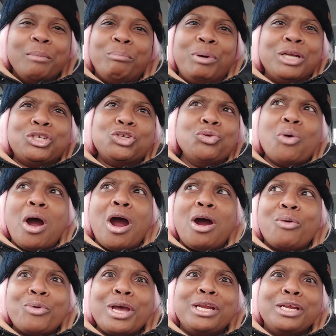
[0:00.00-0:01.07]
But you
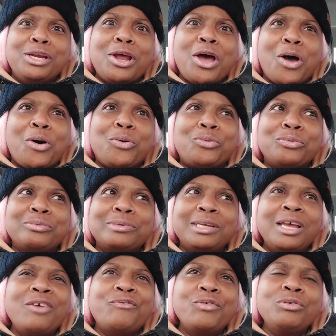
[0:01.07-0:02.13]
already know.
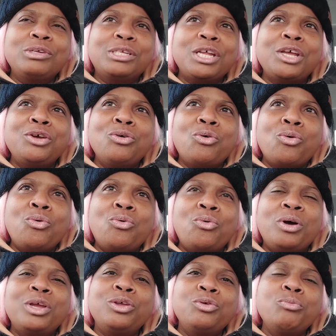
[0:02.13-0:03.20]
If you're still
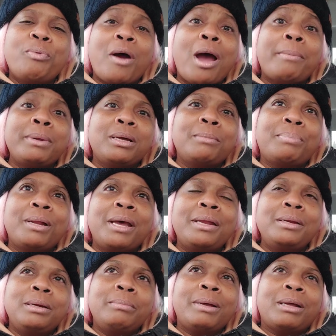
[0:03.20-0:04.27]
going, you probably
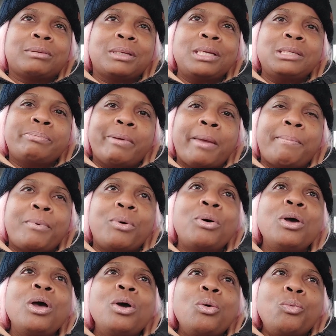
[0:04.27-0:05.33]
complaining about these people,
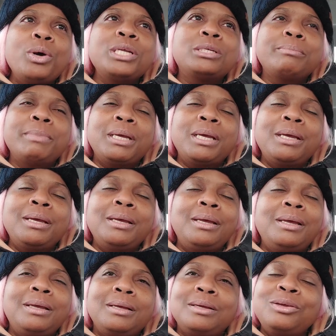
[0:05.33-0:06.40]
which
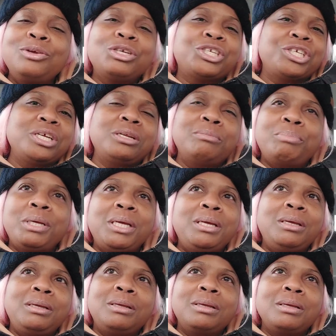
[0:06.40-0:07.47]
means you shouldn't
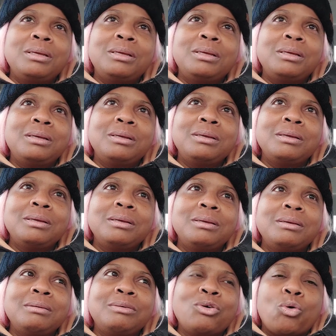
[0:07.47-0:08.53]
be
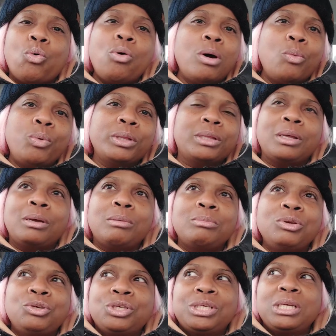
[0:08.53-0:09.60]
going with them.
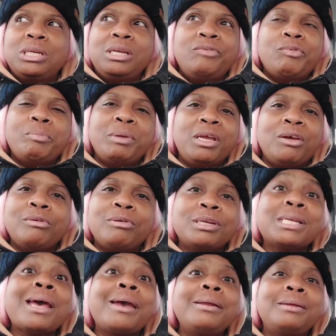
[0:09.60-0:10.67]
You shouldn't even be
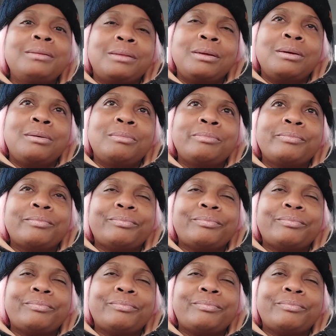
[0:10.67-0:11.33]
entertaining them.